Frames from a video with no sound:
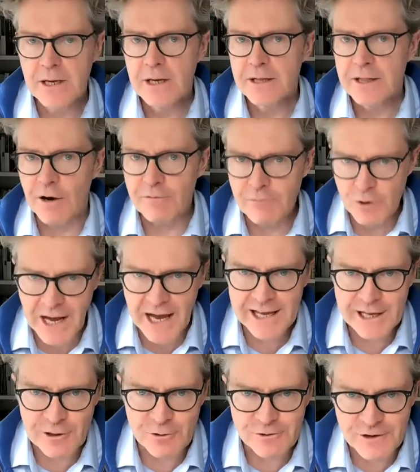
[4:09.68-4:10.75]
Now,
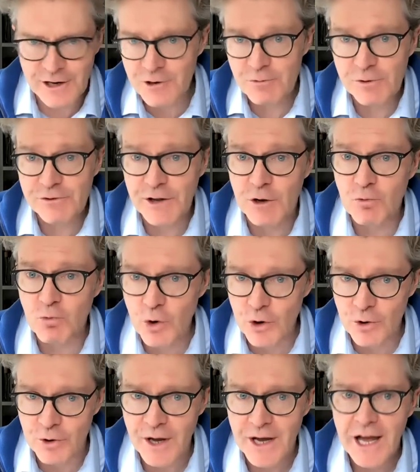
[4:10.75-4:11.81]
vernacular is an interesting
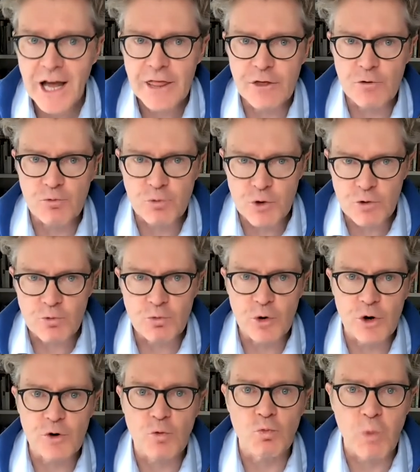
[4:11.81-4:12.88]
word. The root
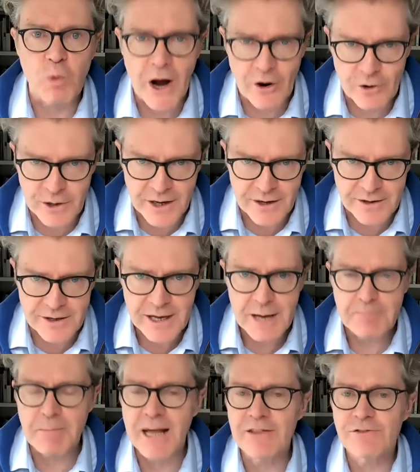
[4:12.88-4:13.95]
word verna
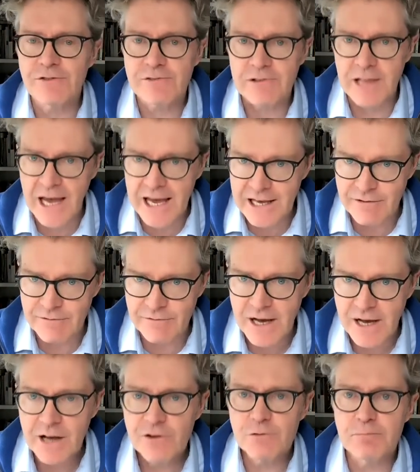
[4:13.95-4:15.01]
meant slave,
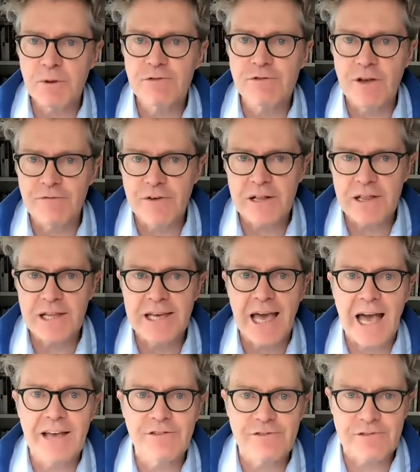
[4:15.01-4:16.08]
specifically
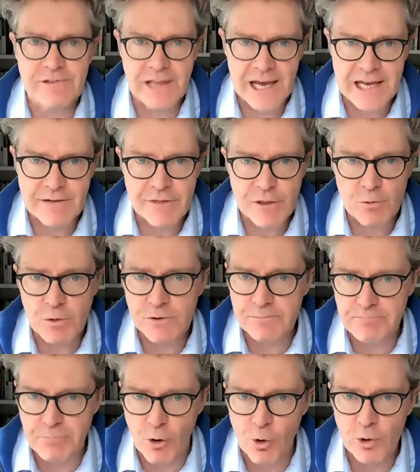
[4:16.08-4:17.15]
a slave that was
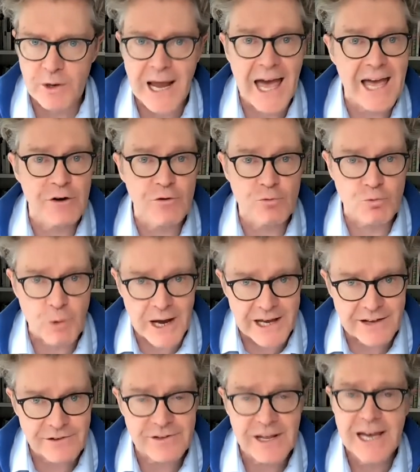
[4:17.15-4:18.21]
born and
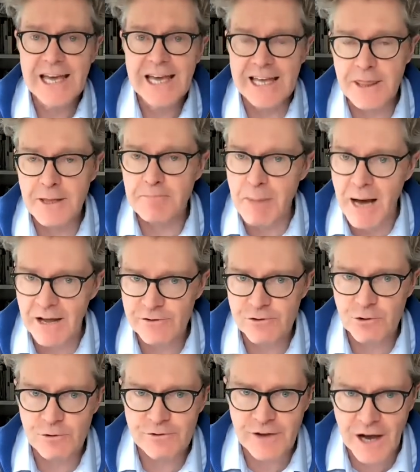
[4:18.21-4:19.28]
raised in the
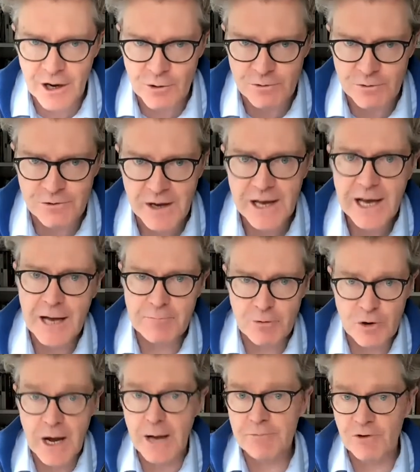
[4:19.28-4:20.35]
master's house, and
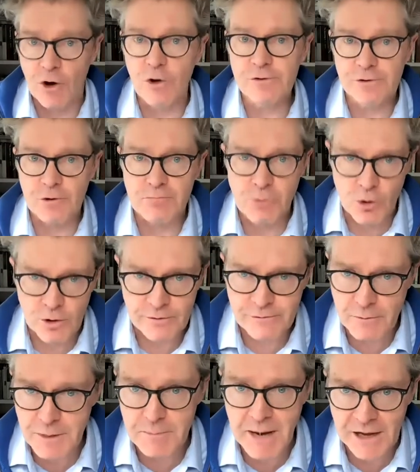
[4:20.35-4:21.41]
perhaps also born from
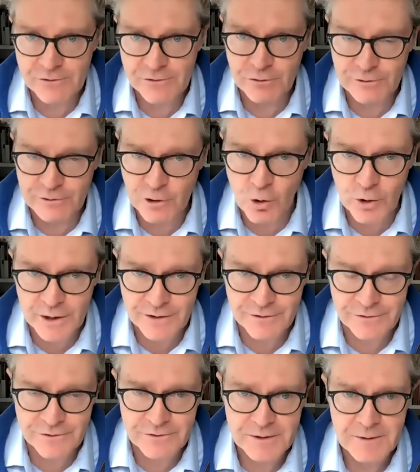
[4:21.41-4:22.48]
the master's loins.